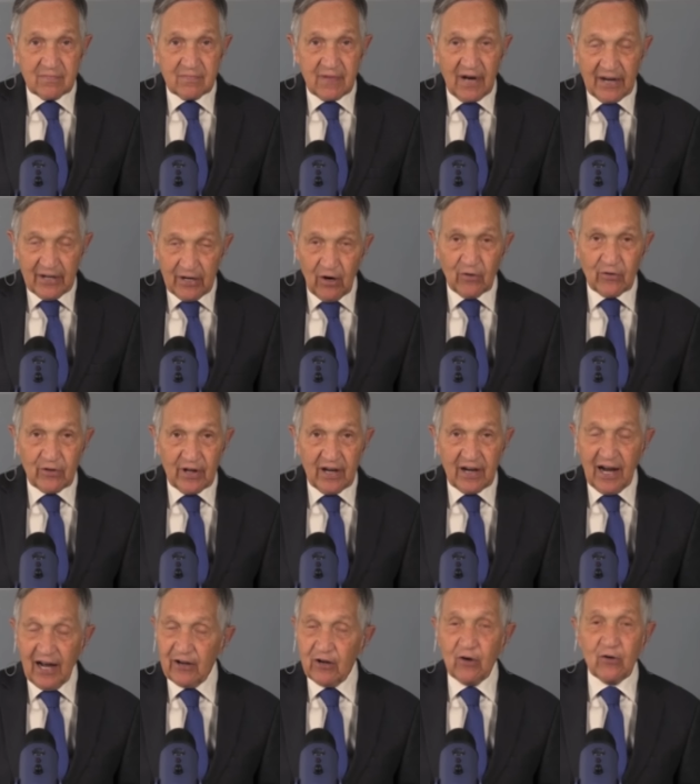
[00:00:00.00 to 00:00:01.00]
I know
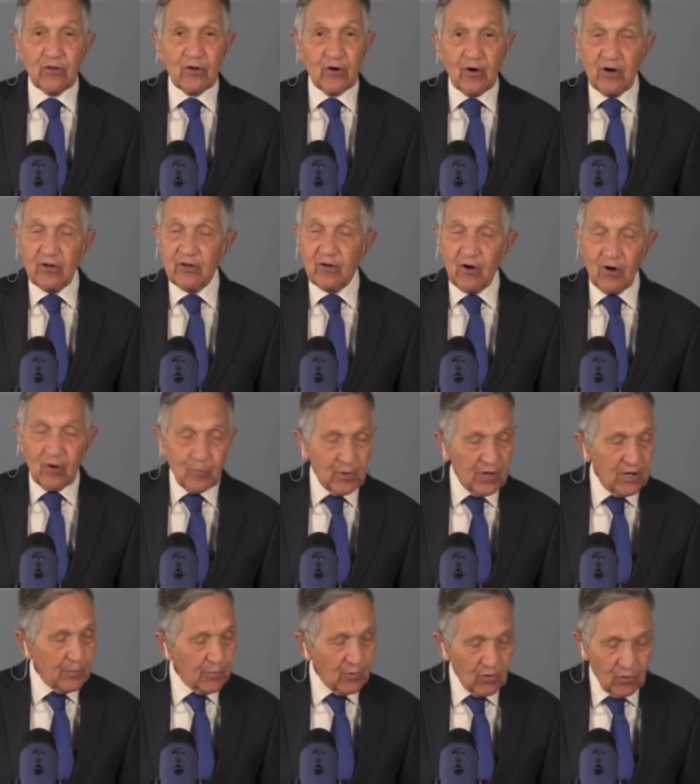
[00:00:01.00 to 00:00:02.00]
that. I know there are
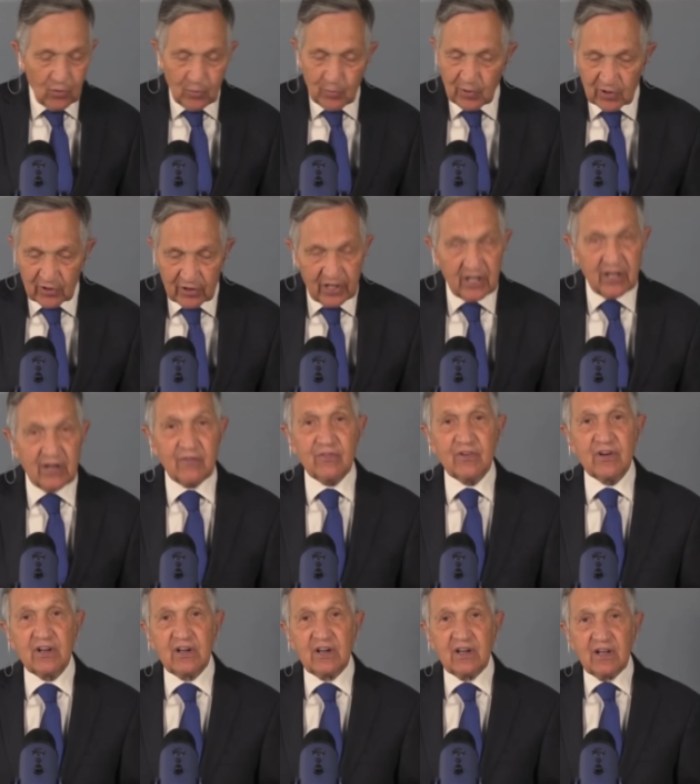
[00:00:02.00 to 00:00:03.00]
people who believe
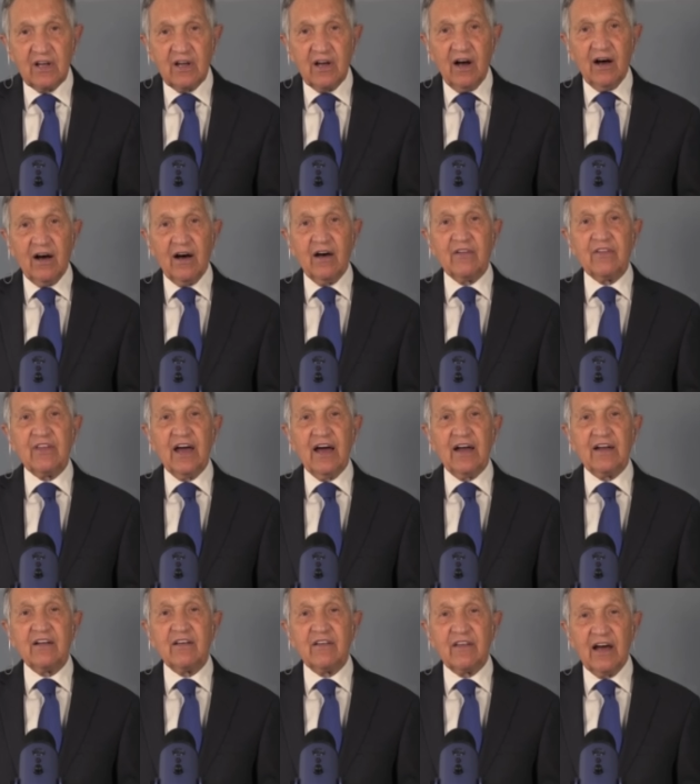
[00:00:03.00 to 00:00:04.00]

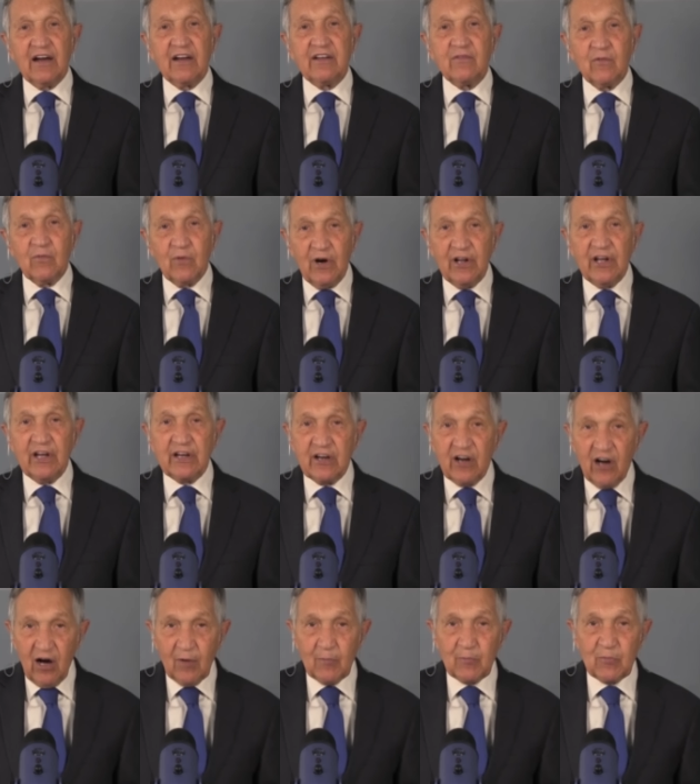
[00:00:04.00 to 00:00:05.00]
that when he
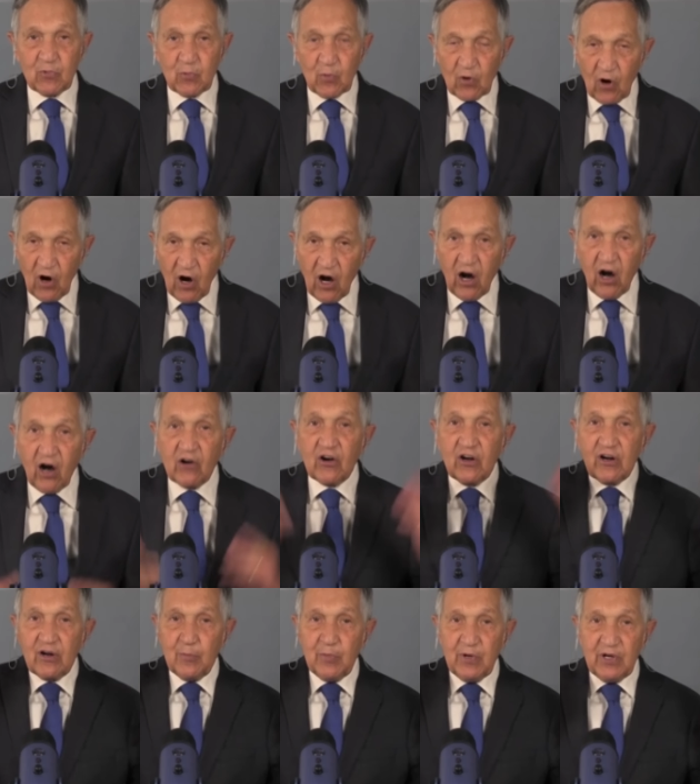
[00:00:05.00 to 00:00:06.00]
comes, we're all
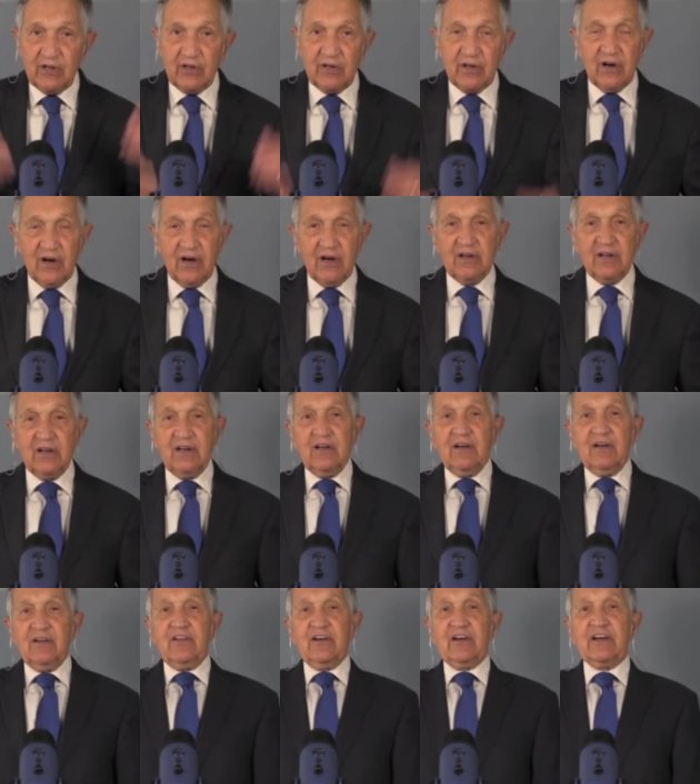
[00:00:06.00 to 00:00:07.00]
going to be
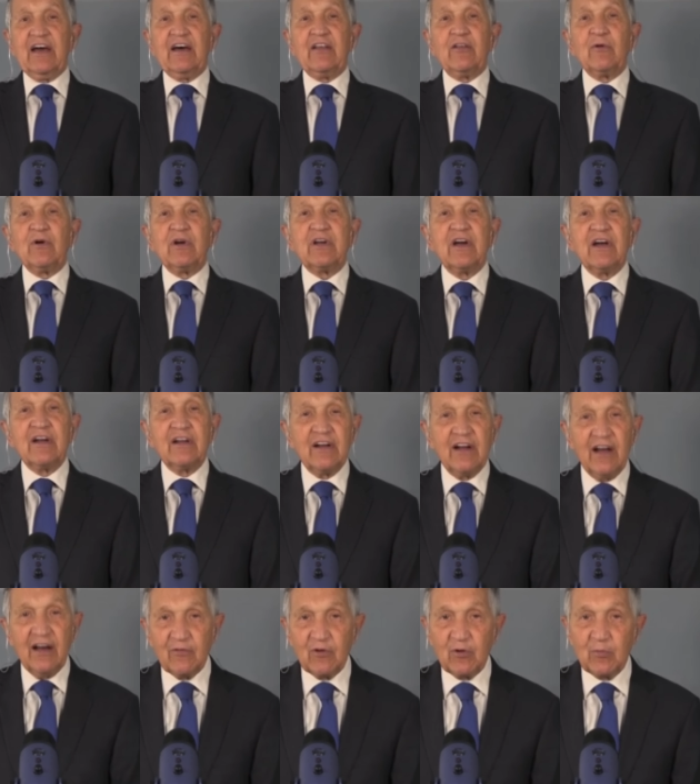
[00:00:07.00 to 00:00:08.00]
together again in
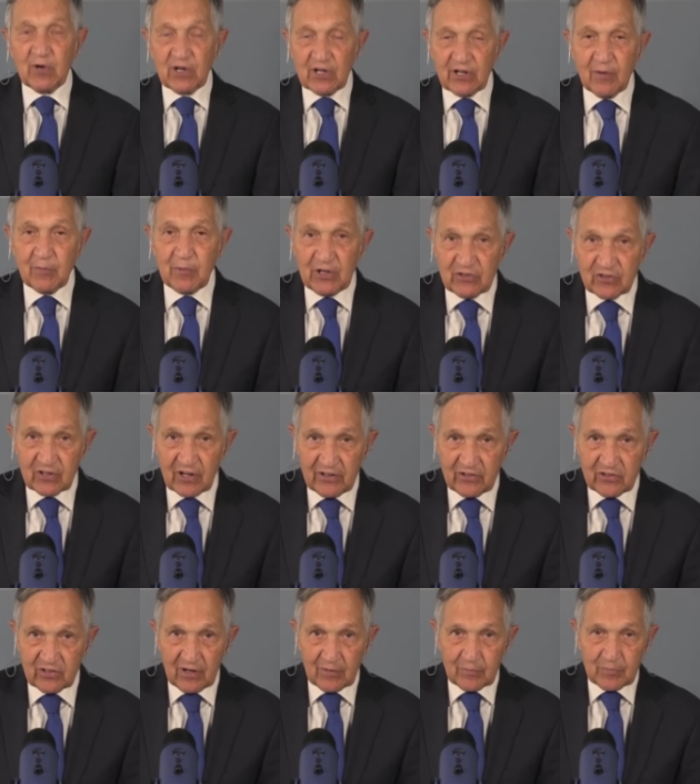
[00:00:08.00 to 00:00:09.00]
heaven. But let me say
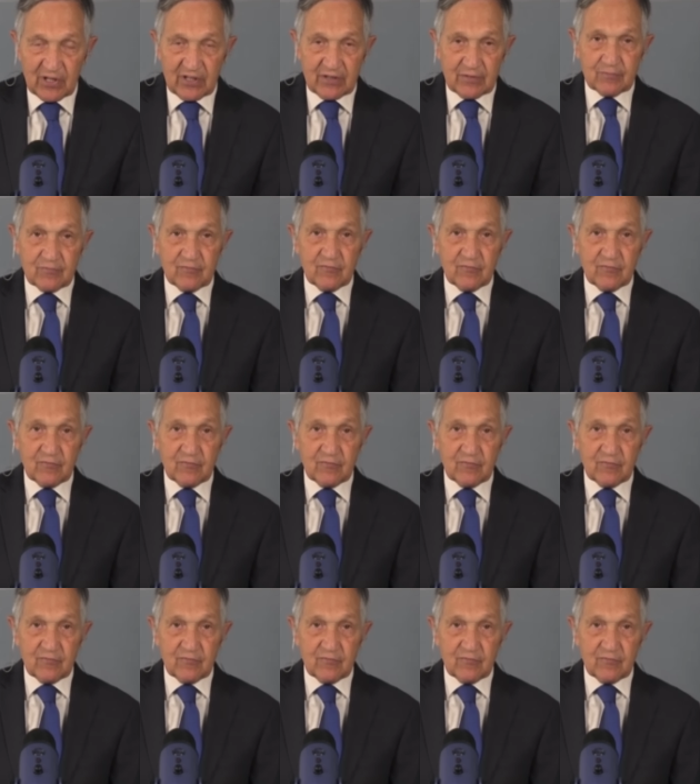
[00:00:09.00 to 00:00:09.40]
something.